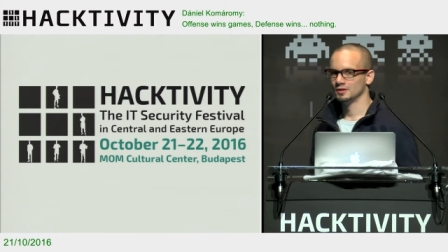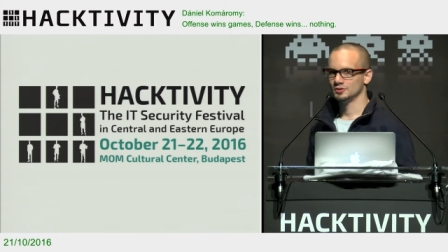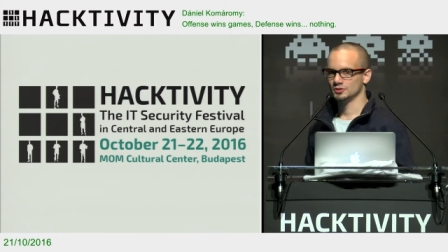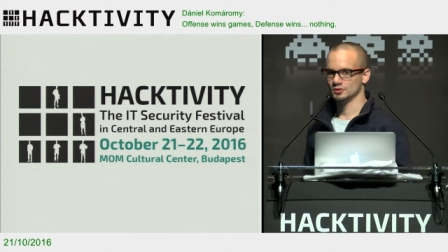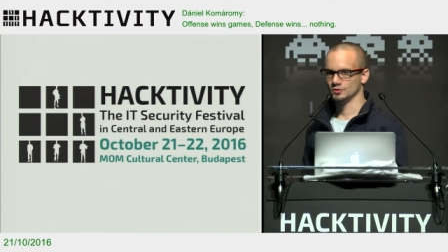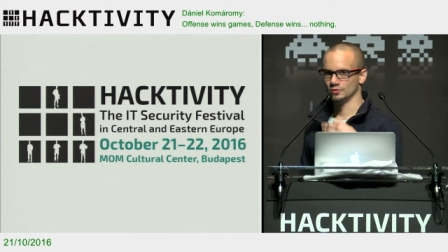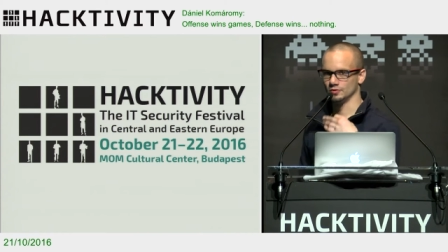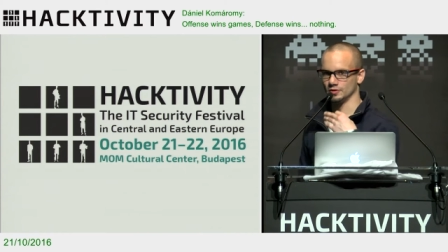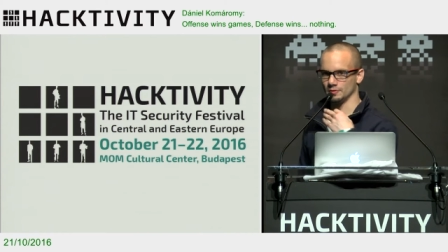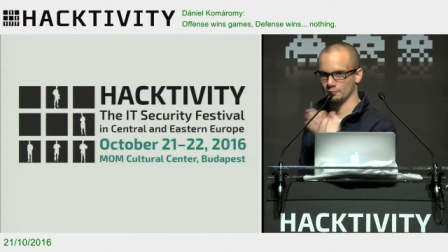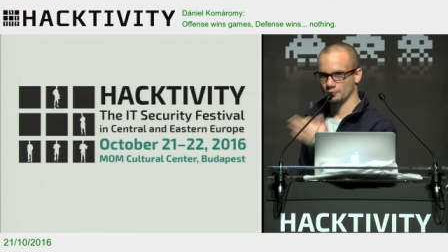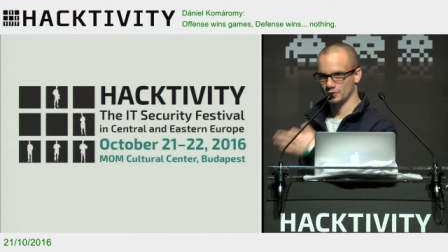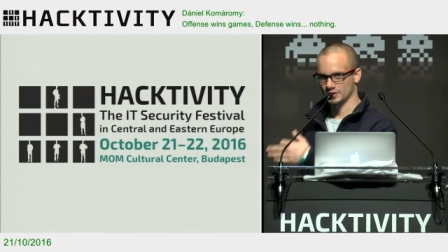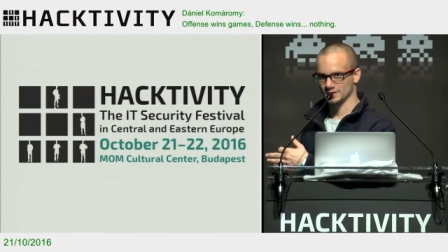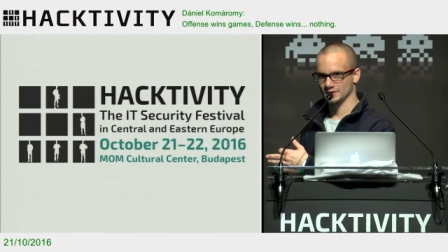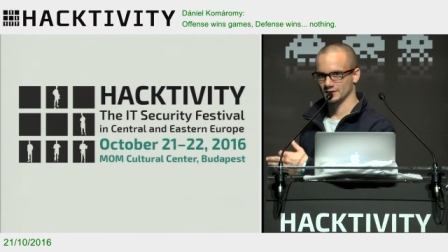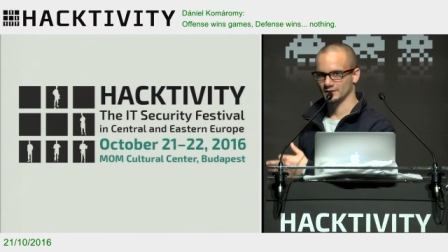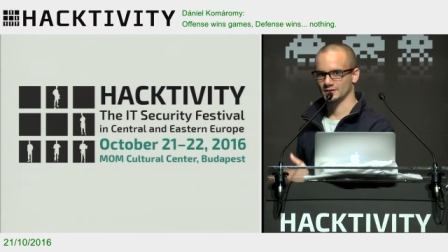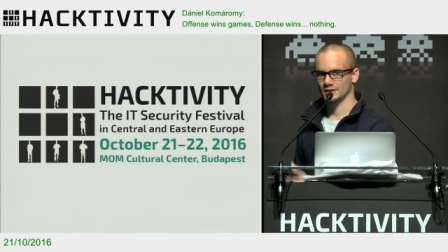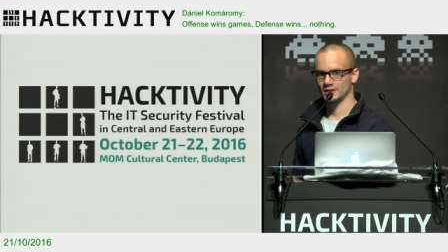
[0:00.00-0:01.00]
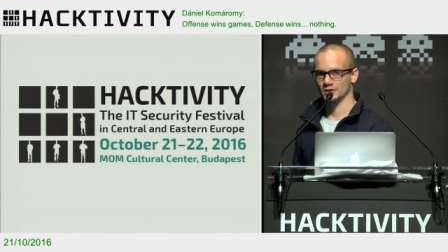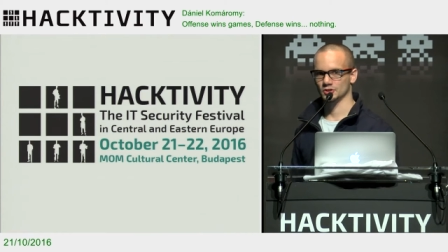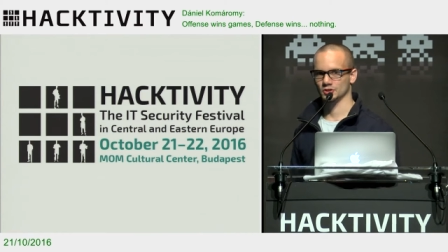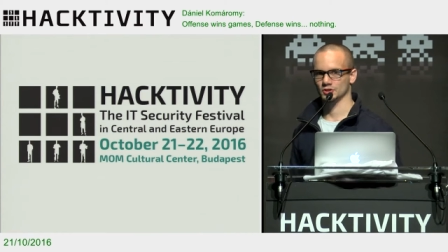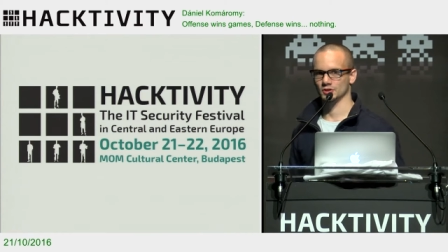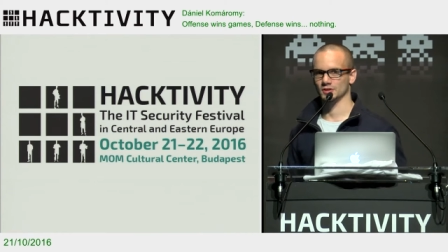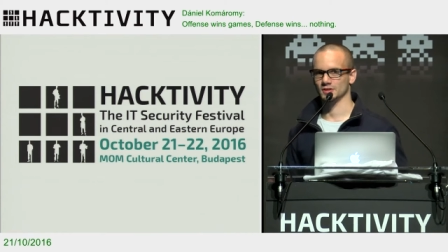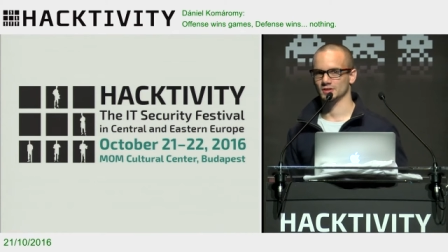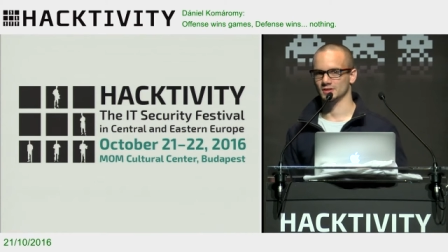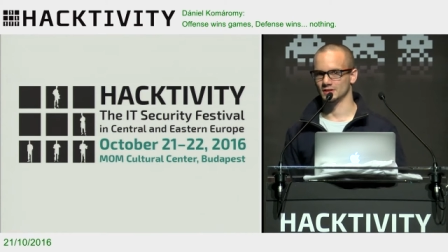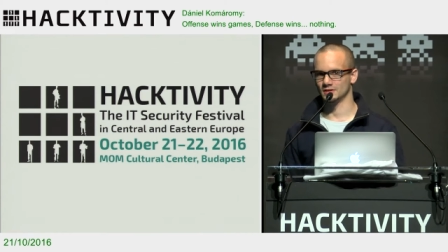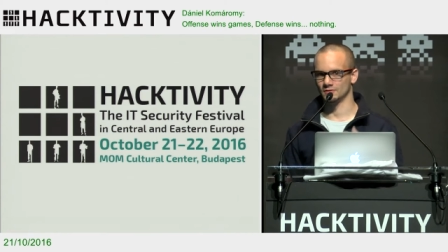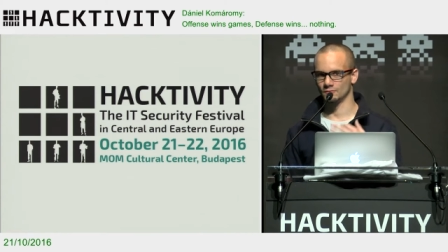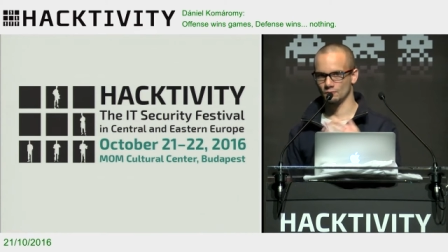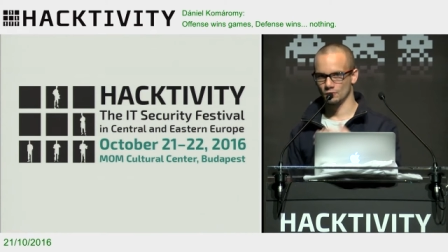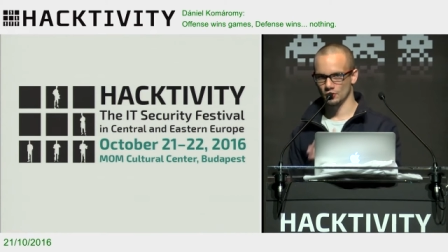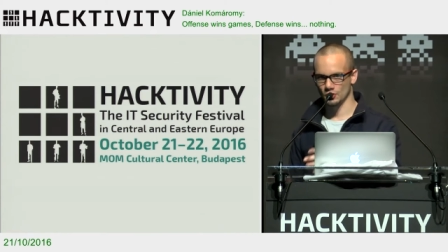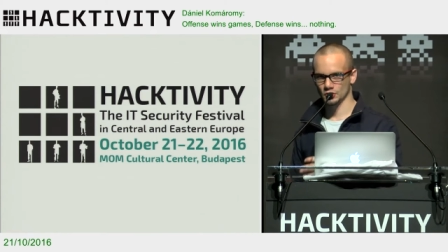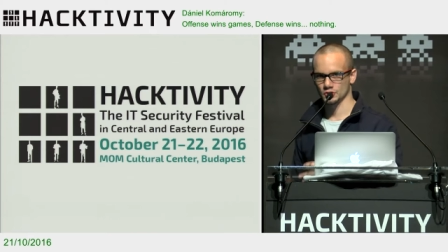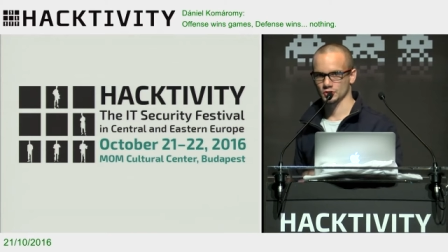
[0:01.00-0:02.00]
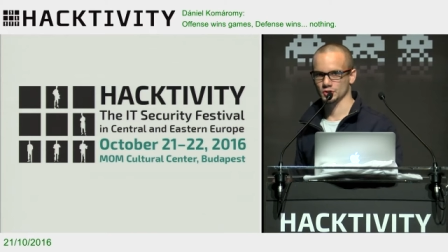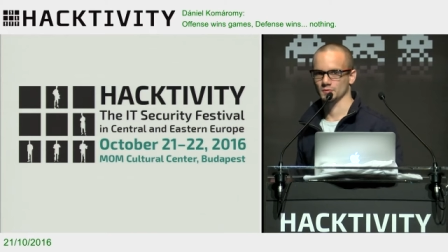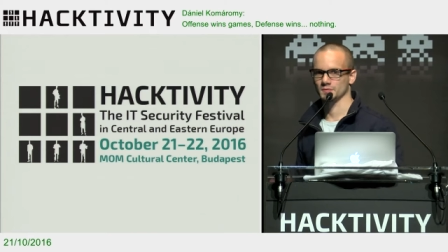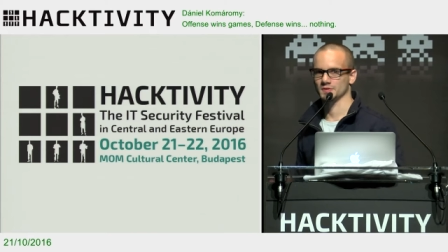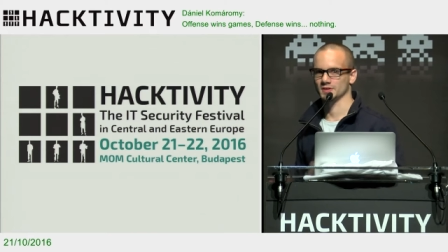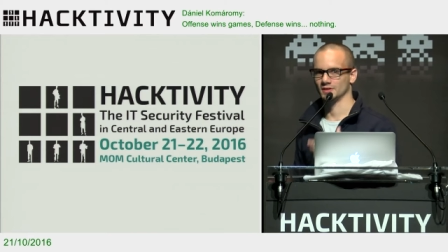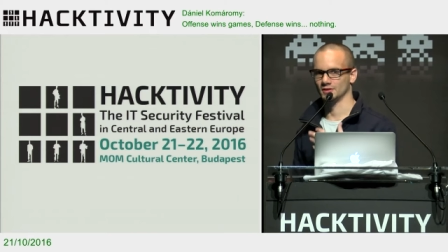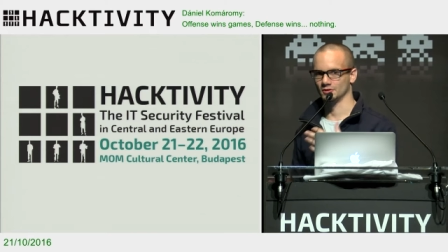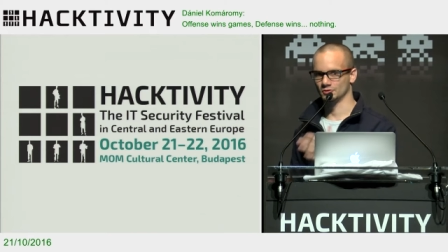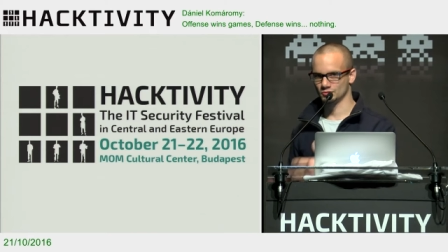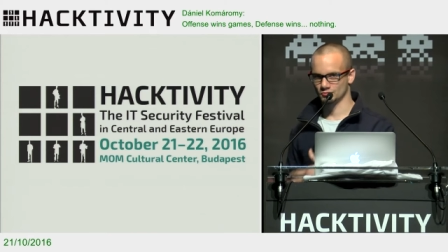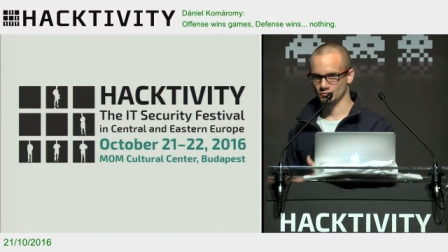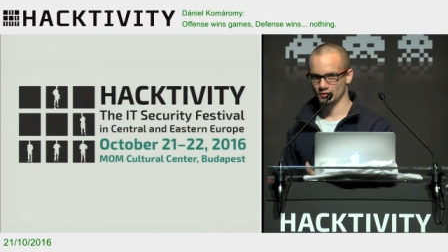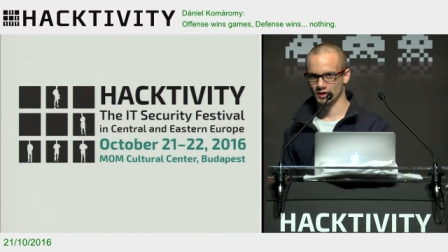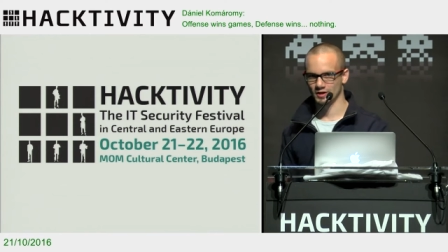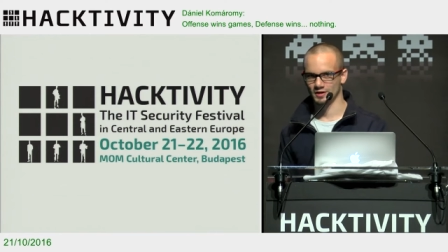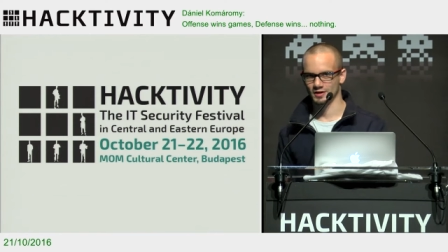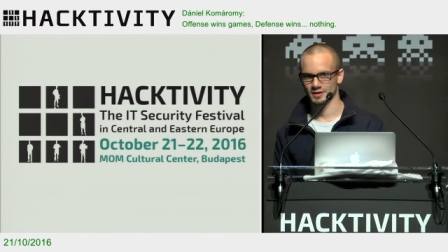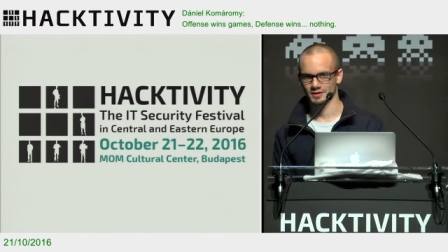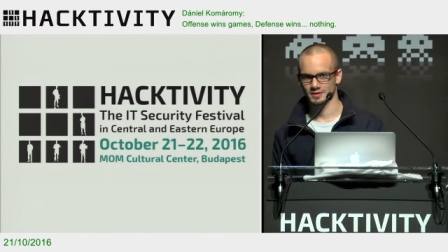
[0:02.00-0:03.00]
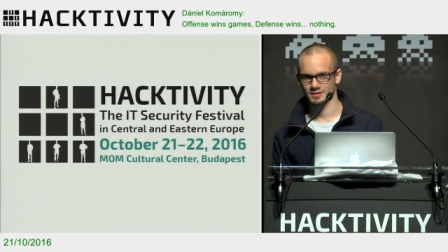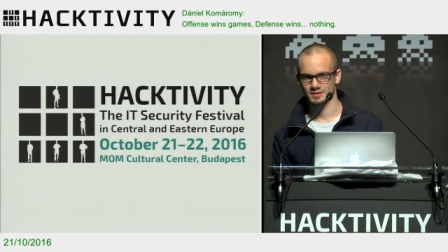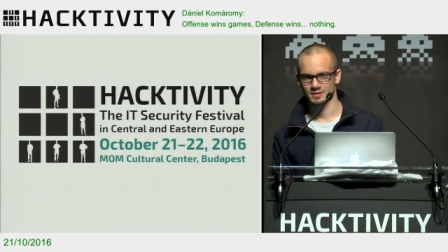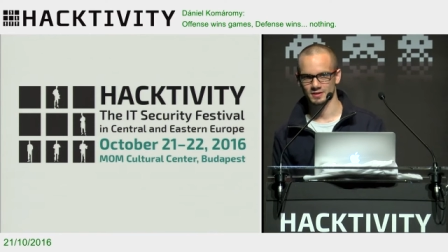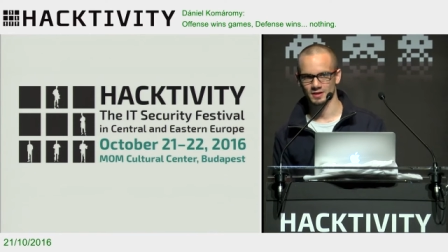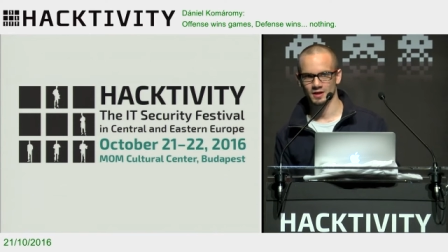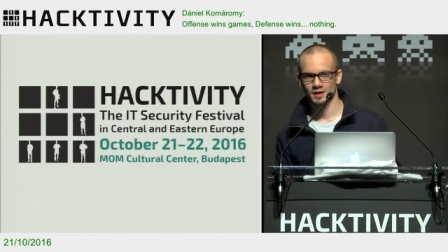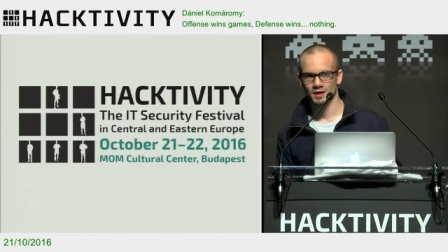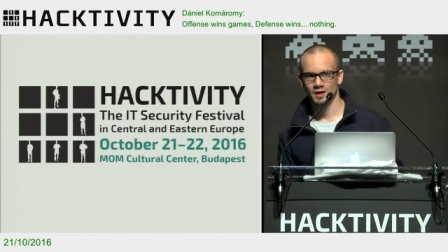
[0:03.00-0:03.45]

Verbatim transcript: to the presentations and the workshops and the trainings,